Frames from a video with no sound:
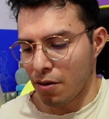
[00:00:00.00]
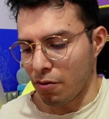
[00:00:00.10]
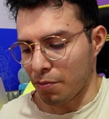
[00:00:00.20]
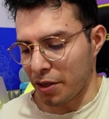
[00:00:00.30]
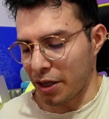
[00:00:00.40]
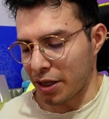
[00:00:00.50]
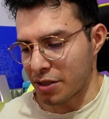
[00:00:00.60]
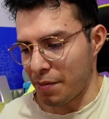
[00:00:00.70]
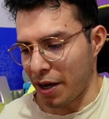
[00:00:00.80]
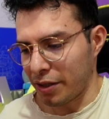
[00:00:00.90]
We're playing
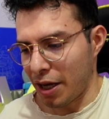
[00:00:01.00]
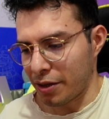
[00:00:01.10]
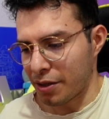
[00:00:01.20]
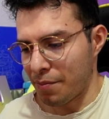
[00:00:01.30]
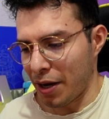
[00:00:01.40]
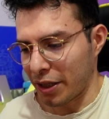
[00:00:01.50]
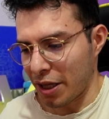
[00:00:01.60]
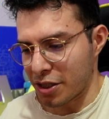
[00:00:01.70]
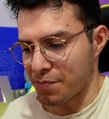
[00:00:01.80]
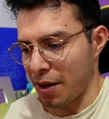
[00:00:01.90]
against Mega Knight
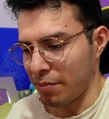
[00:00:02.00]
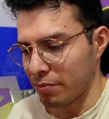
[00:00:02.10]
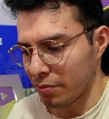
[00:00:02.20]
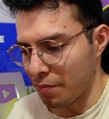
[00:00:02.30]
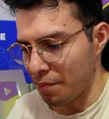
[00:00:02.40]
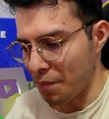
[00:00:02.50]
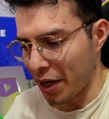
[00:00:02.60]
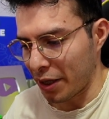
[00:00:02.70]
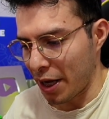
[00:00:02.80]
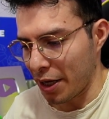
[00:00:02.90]
spam,
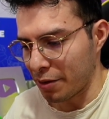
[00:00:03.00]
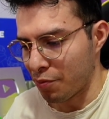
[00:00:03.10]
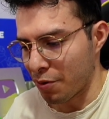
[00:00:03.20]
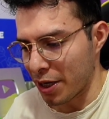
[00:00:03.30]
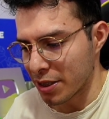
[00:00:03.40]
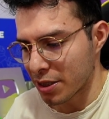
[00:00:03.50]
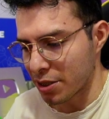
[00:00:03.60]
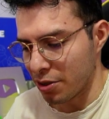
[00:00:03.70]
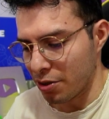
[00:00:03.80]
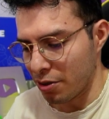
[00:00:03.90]
Mega Knight Prince,
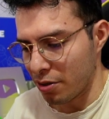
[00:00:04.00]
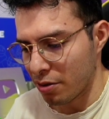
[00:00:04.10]
so...